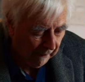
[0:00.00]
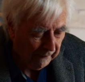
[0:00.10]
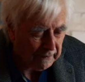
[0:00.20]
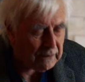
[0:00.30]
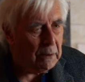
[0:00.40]

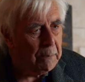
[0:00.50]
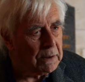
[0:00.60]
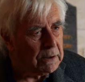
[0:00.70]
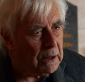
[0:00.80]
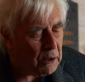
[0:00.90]
The
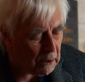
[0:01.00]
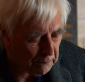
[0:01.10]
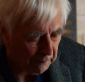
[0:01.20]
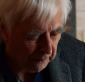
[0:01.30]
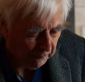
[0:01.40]
superstitious
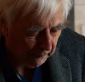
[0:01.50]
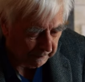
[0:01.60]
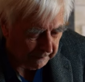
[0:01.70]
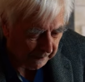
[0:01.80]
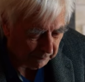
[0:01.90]
people
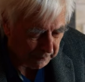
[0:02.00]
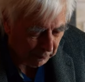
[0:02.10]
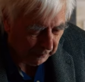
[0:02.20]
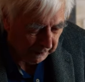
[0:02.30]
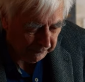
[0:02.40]
had kept
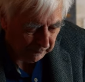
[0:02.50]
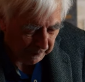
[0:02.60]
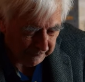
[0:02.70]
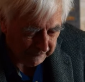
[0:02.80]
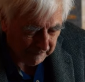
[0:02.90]
away from
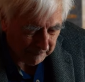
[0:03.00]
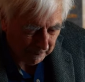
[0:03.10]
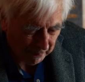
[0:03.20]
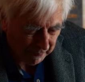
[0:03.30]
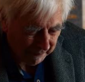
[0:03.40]
it.
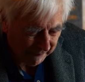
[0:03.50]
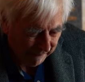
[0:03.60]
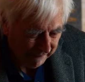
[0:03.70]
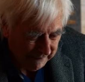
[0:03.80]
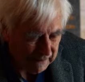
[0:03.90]

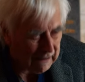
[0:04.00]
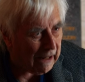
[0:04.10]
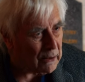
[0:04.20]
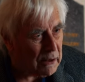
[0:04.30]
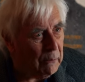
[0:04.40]

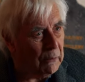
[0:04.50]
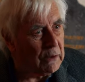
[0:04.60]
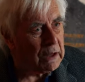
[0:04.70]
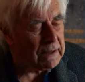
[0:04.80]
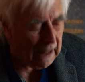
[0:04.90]
Actually, we've
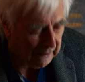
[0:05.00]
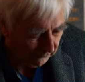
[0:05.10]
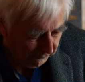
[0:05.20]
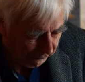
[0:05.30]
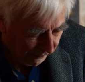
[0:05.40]
just had a
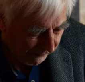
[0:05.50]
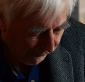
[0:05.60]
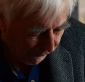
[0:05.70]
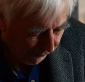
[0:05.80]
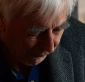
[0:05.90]
Friday
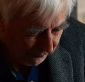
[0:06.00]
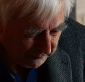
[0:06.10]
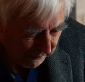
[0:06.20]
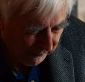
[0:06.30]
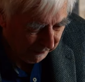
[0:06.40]
the
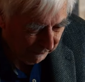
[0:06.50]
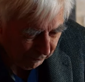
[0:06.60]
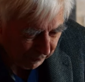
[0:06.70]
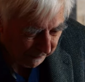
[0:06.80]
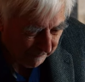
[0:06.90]
13th,
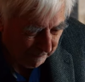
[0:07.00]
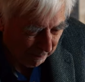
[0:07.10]
haven't we?